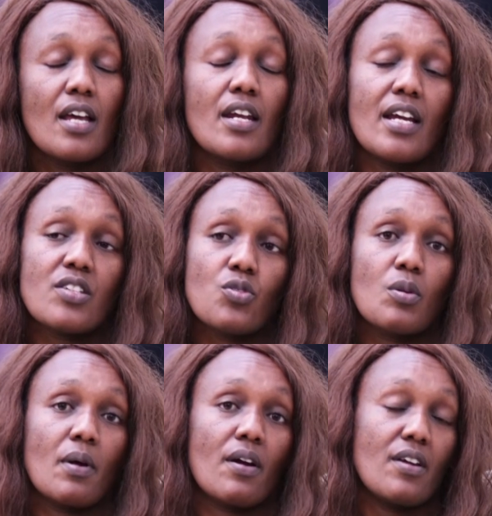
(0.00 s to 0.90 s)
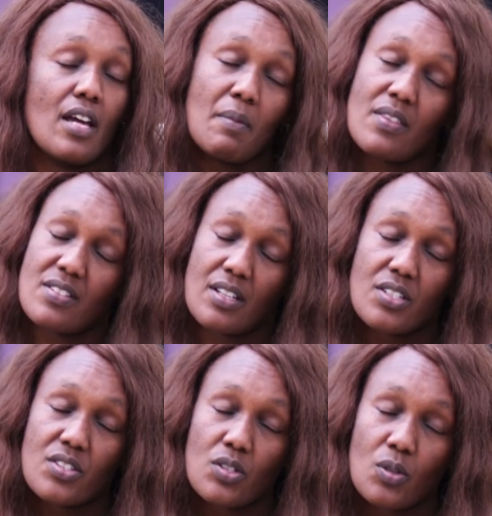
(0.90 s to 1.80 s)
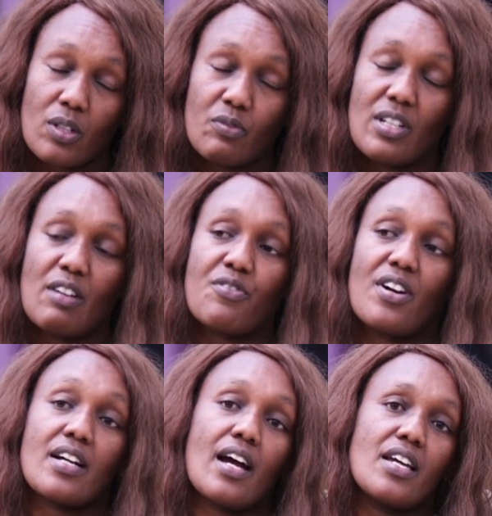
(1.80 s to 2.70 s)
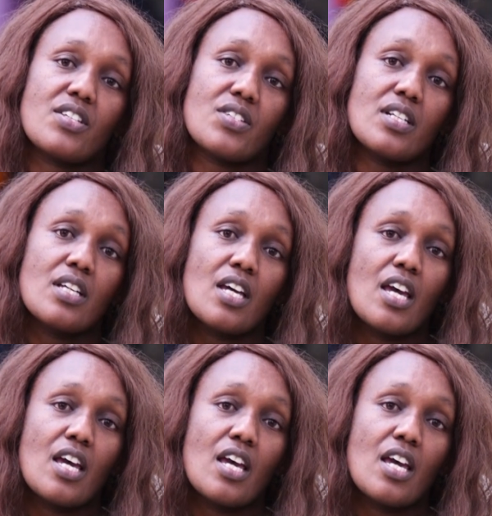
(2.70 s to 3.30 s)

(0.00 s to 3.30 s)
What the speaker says: Next to Imaradaima, there's an estate called Villa Franca Estate.